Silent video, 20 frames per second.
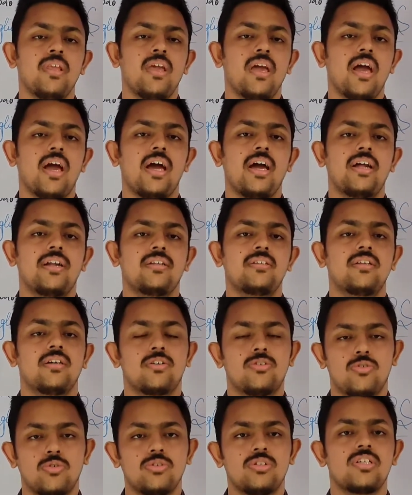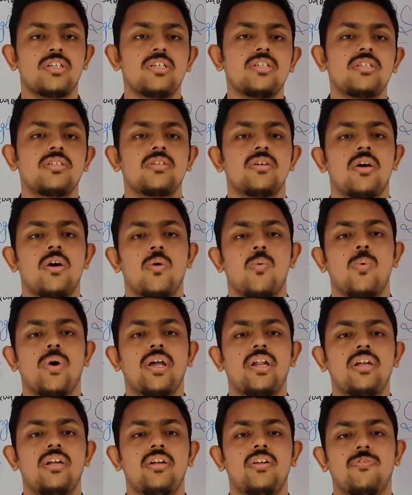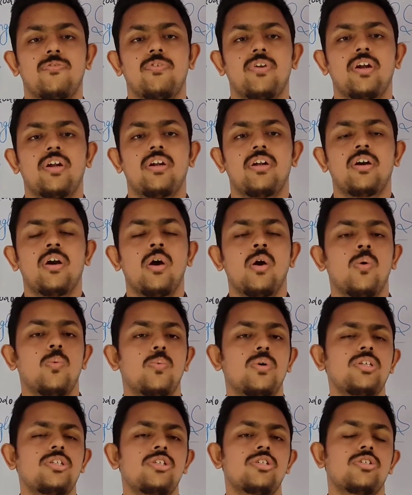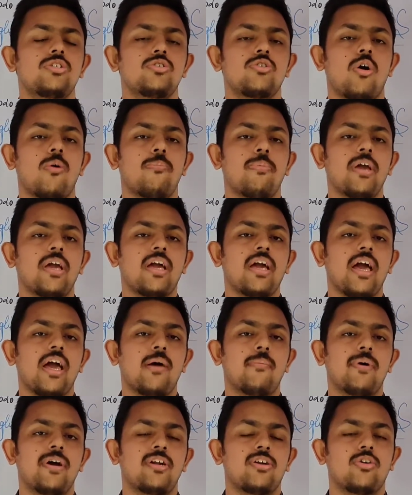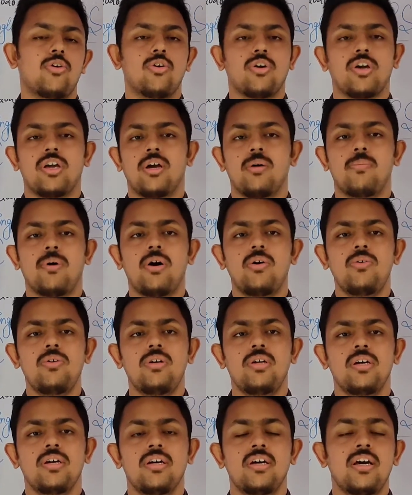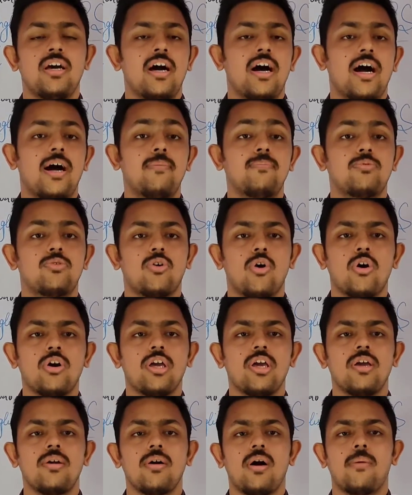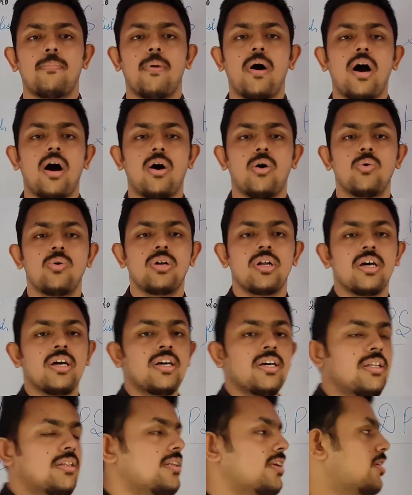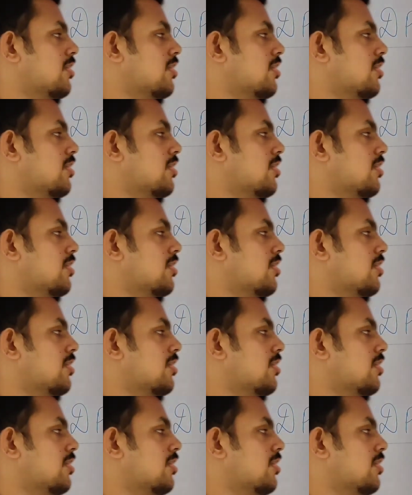and the truth is very different. Which topic am I talking about? I am talking about the